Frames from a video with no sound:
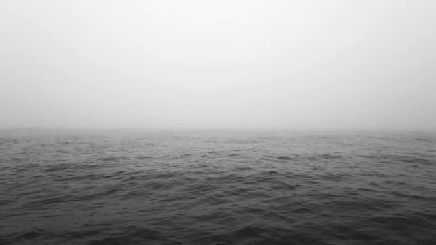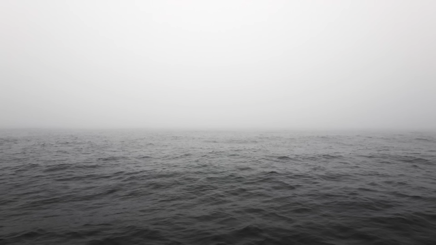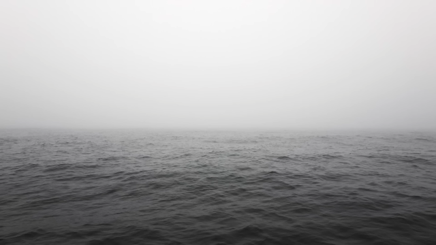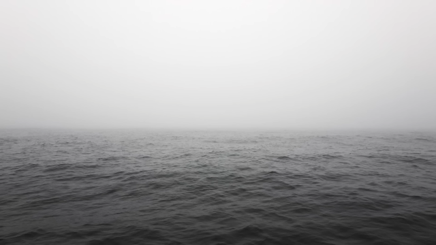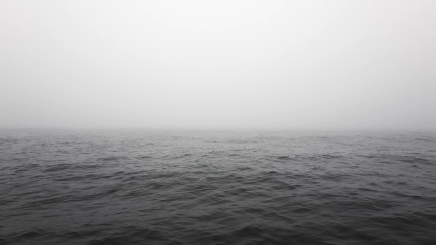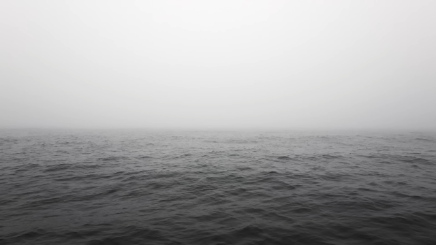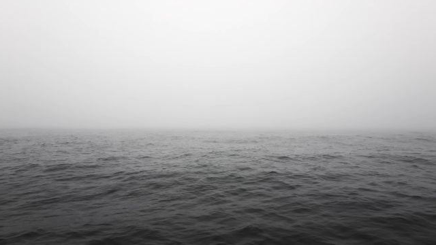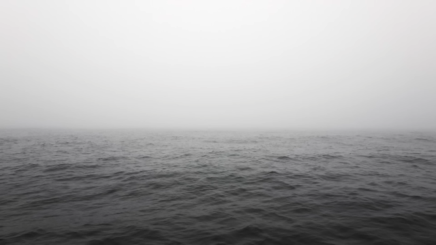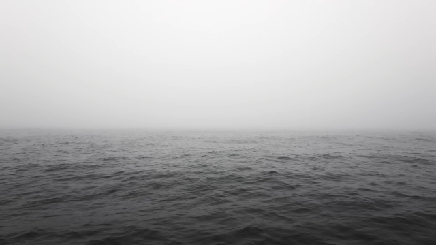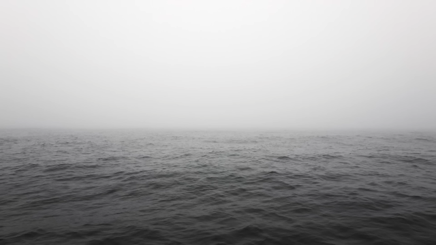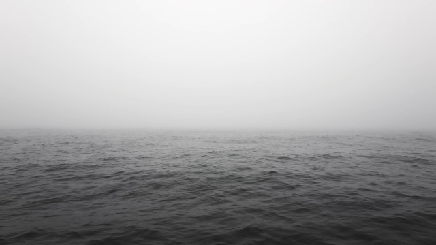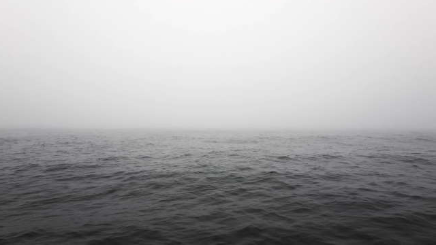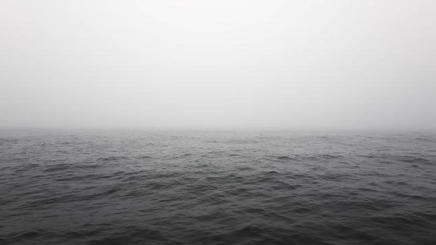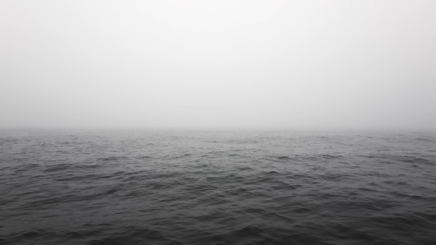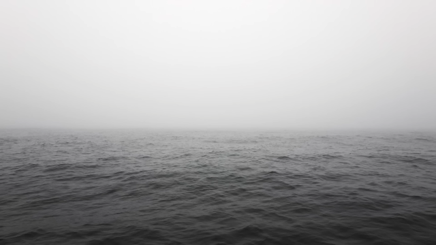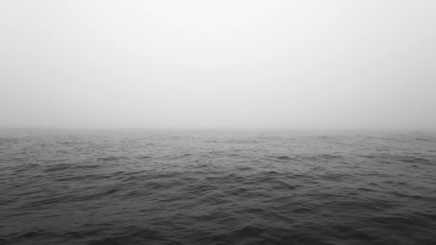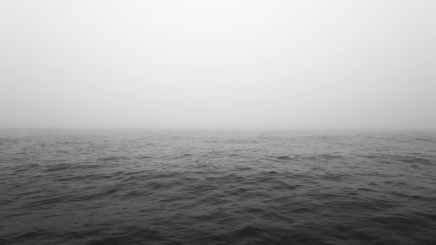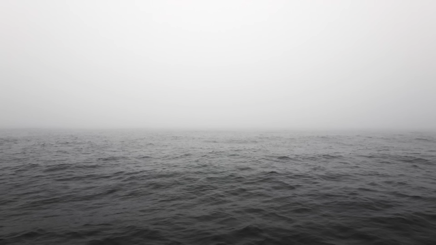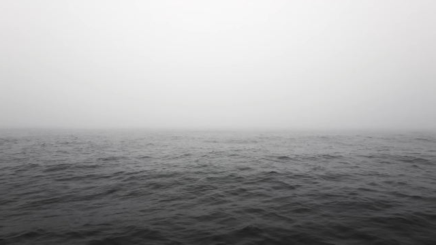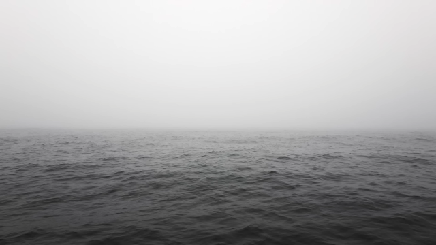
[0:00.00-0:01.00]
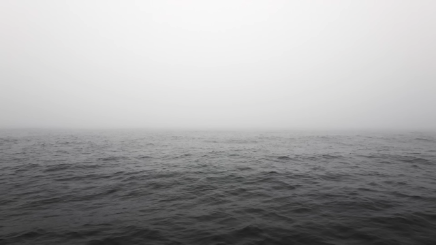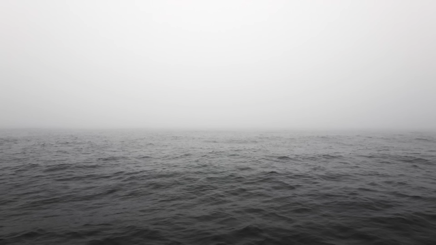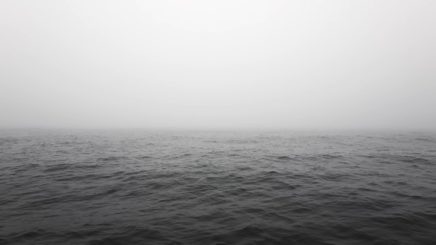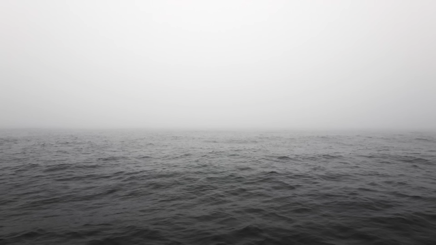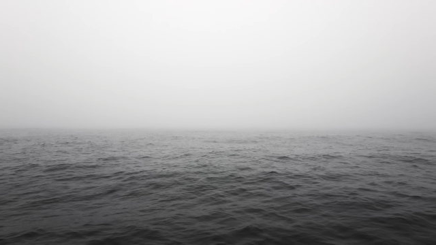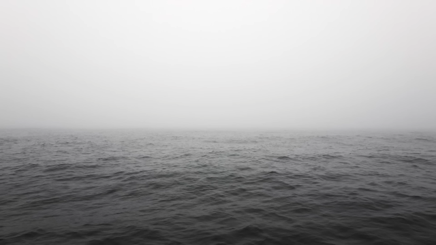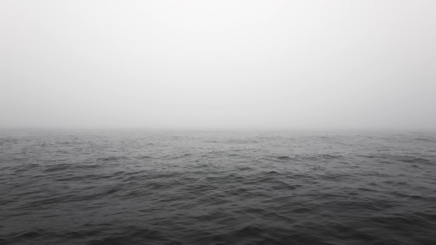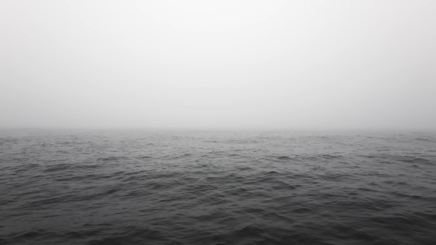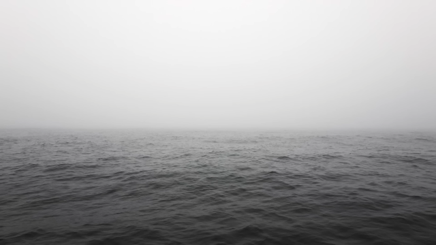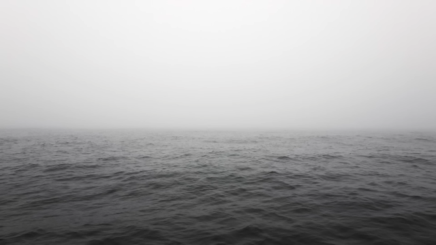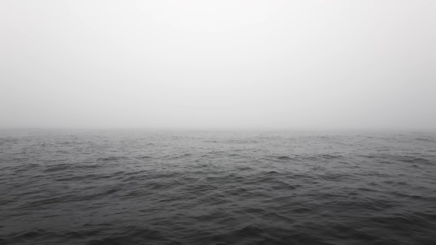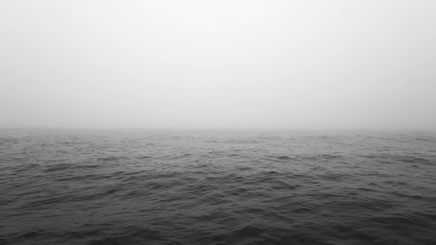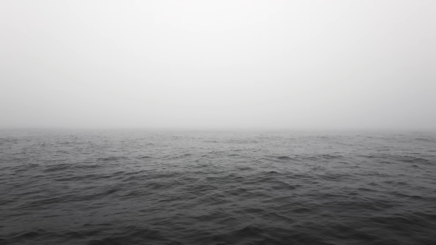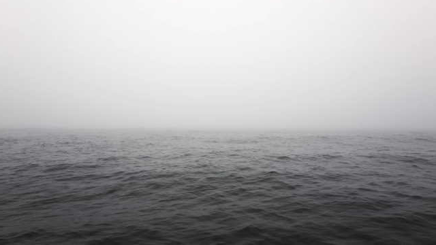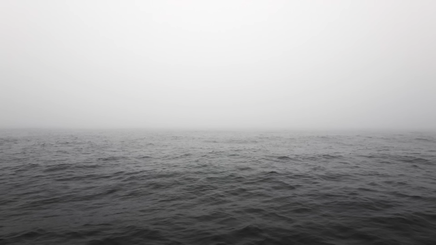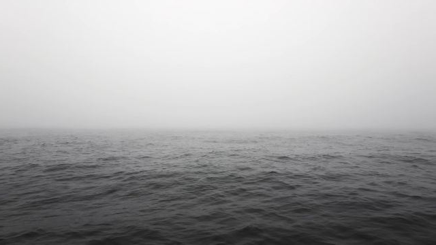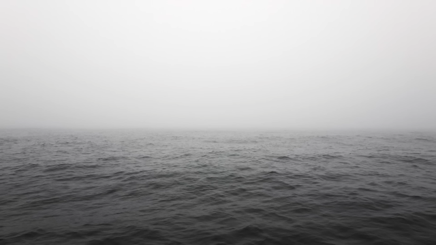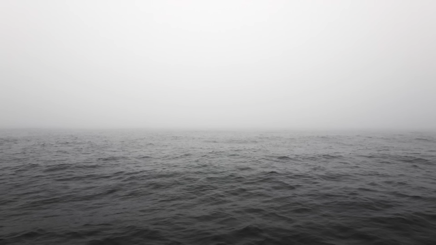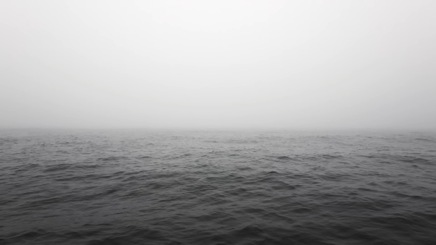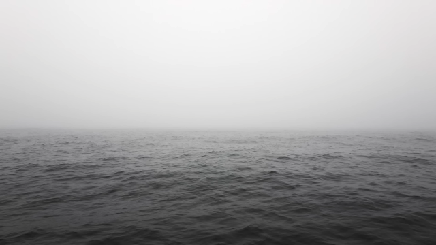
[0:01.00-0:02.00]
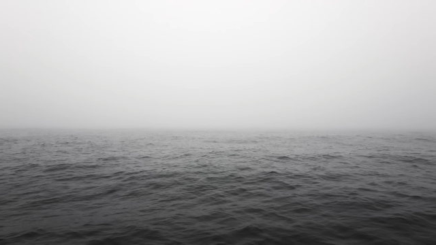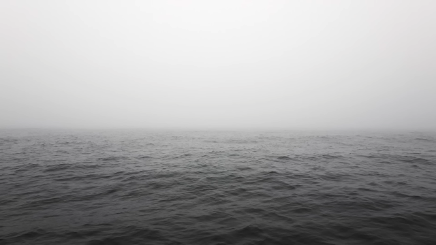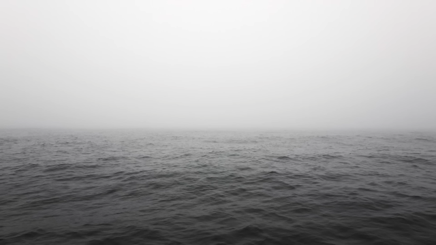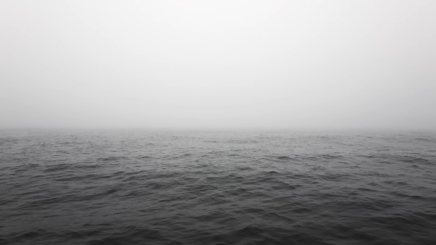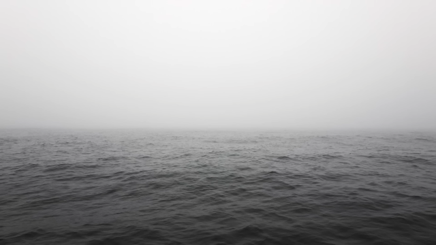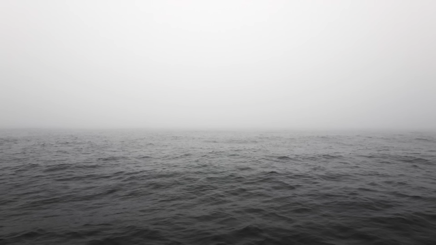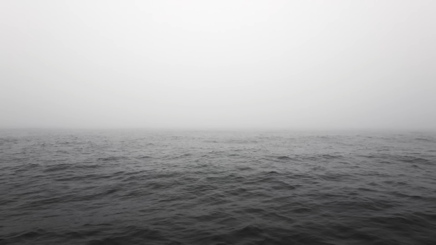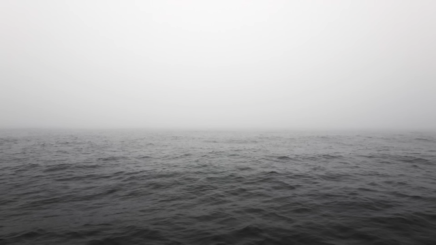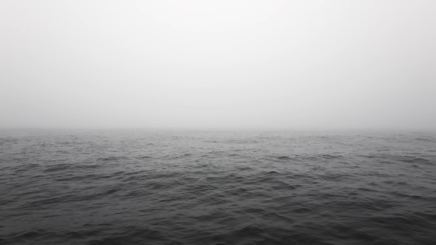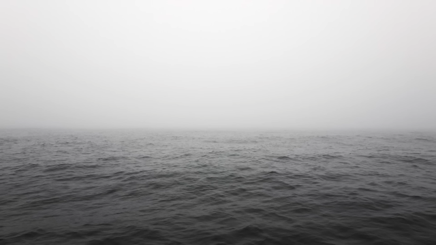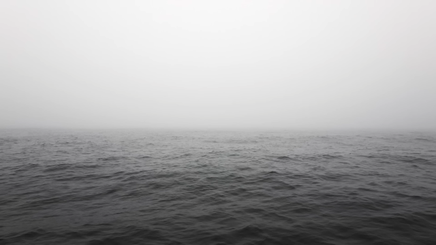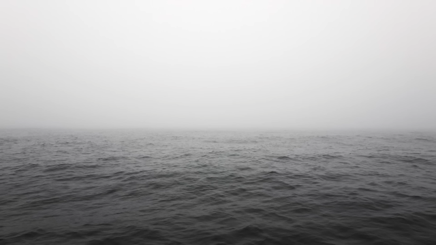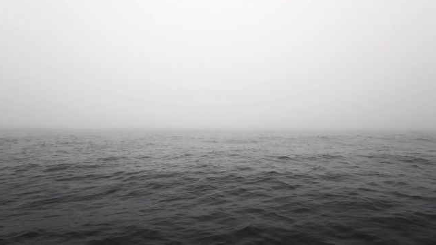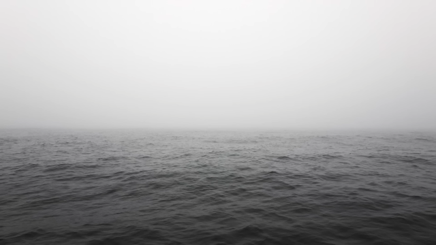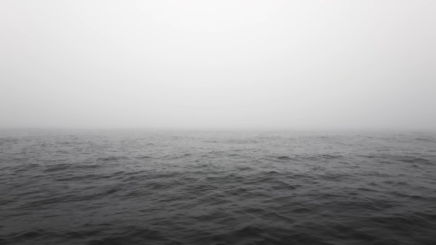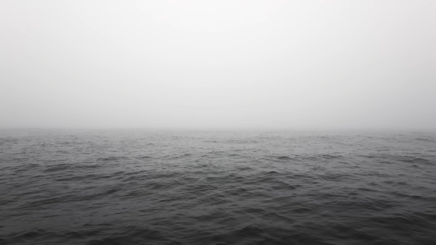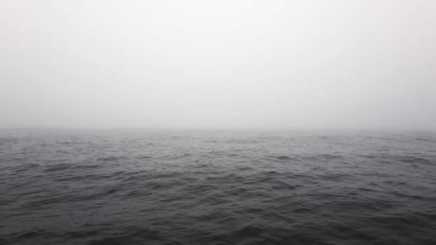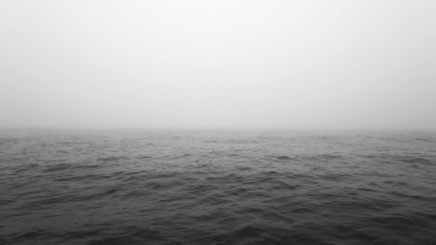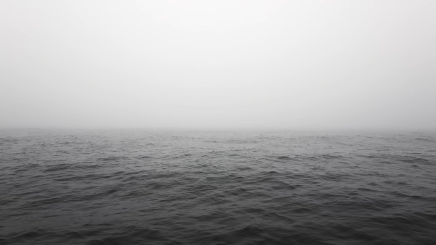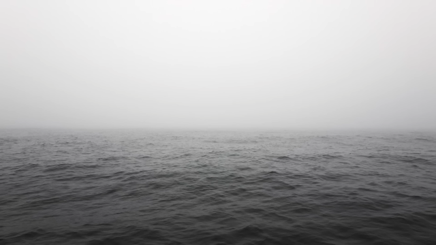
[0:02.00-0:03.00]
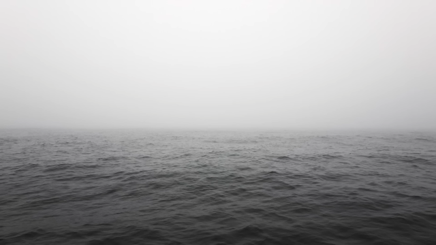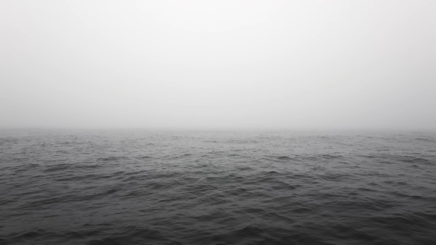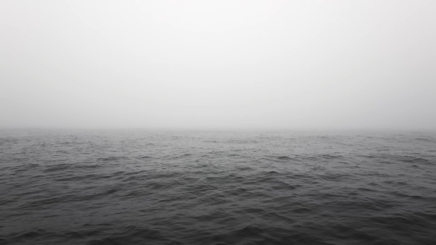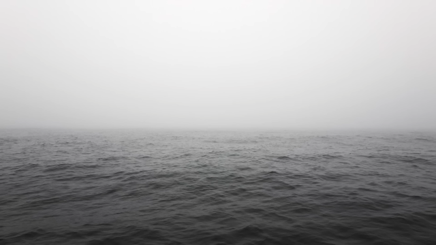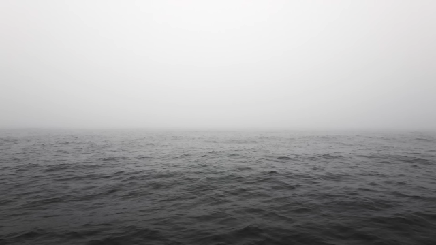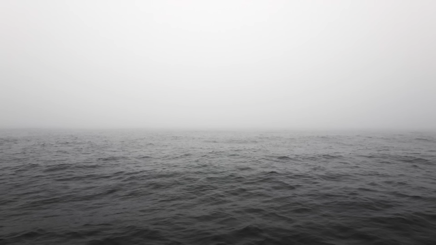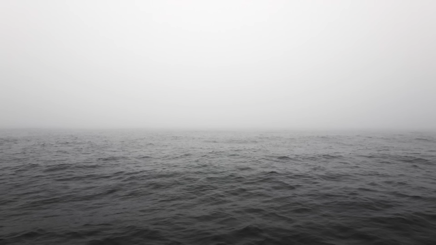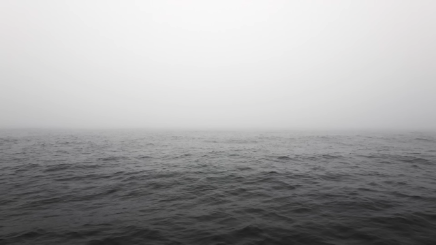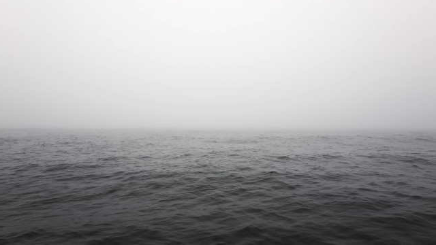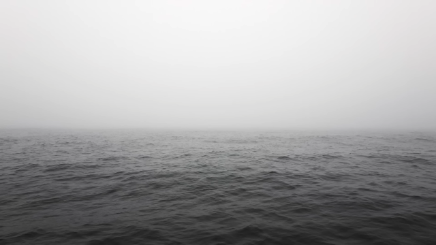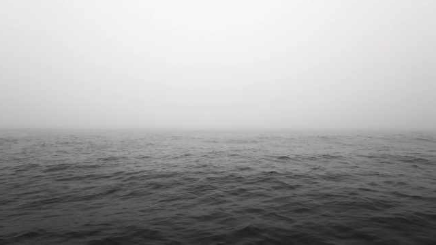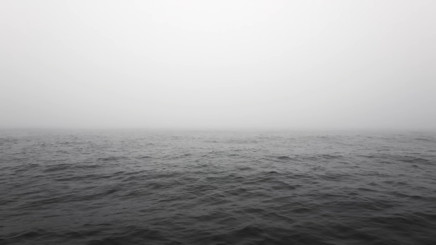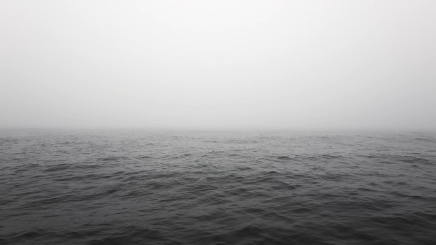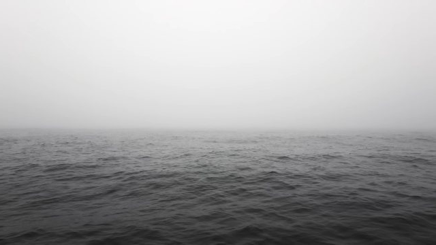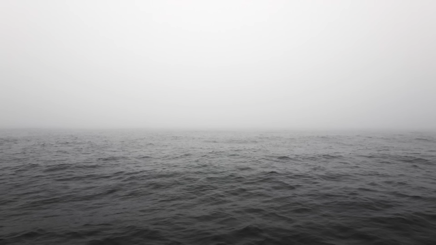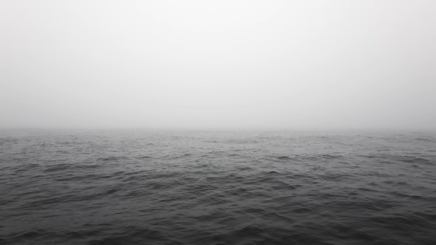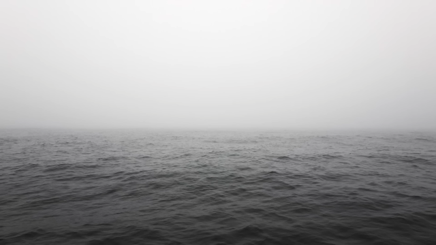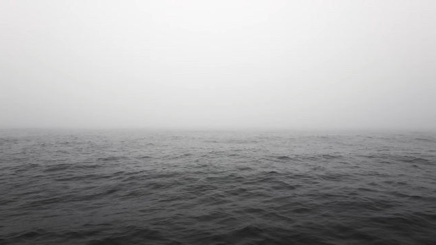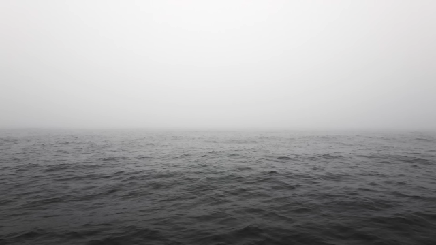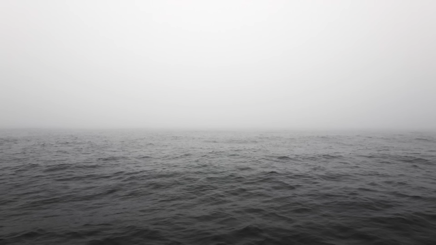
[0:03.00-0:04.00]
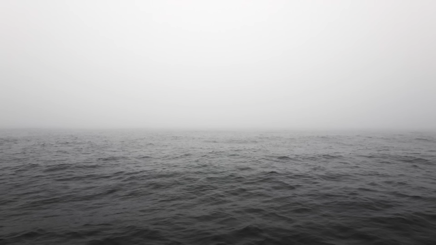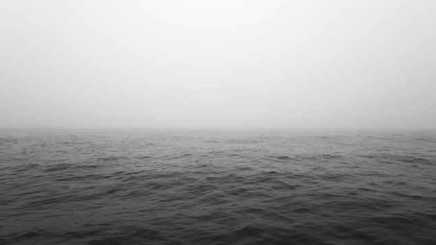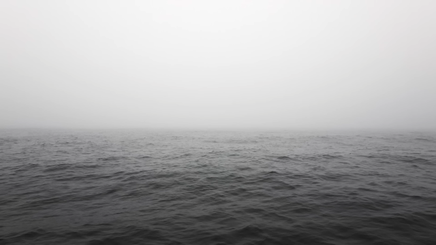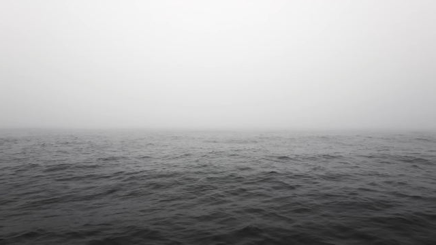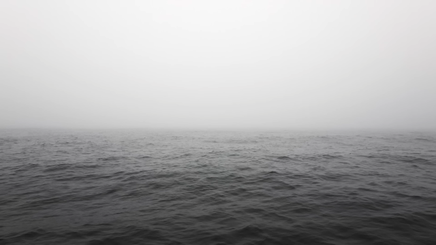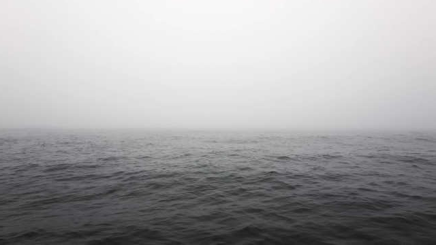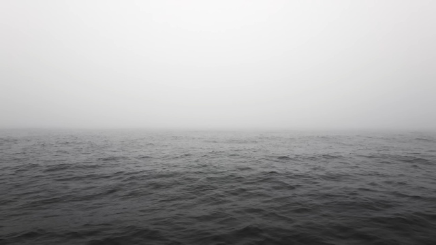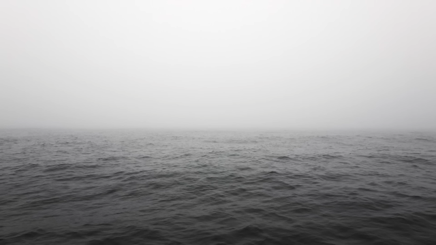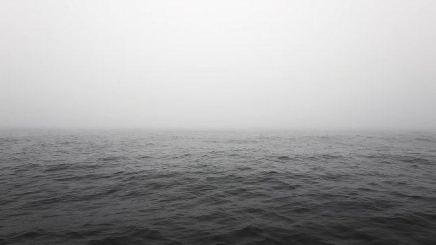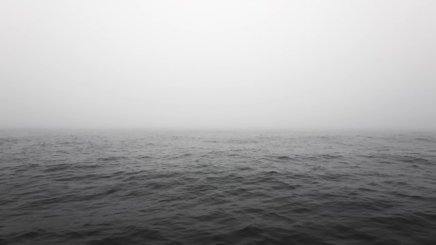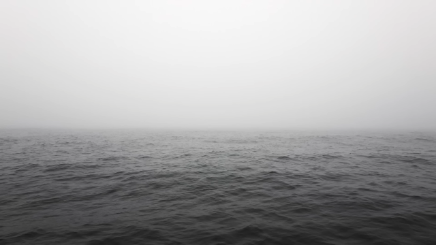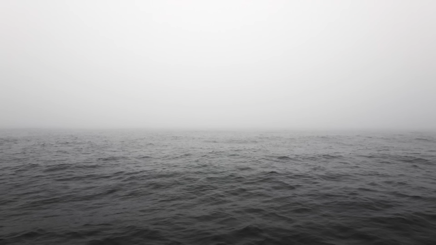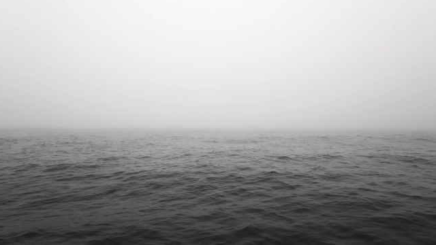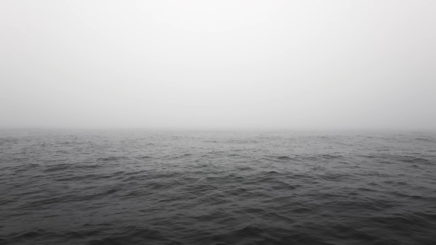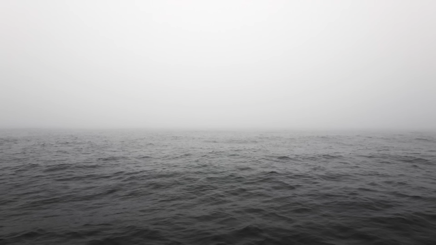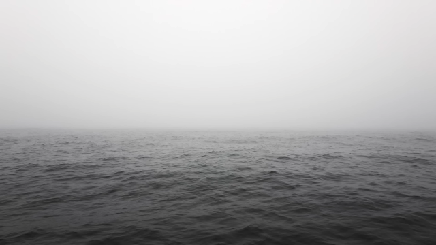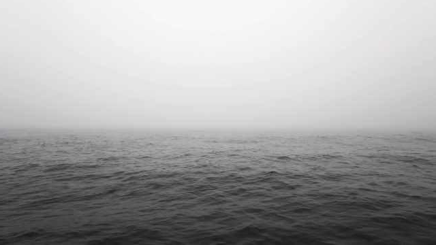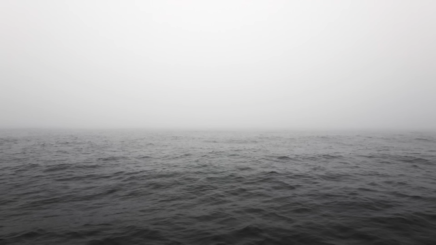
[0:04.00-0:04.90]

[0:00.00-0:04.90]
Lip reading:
[unreadable: no face in view]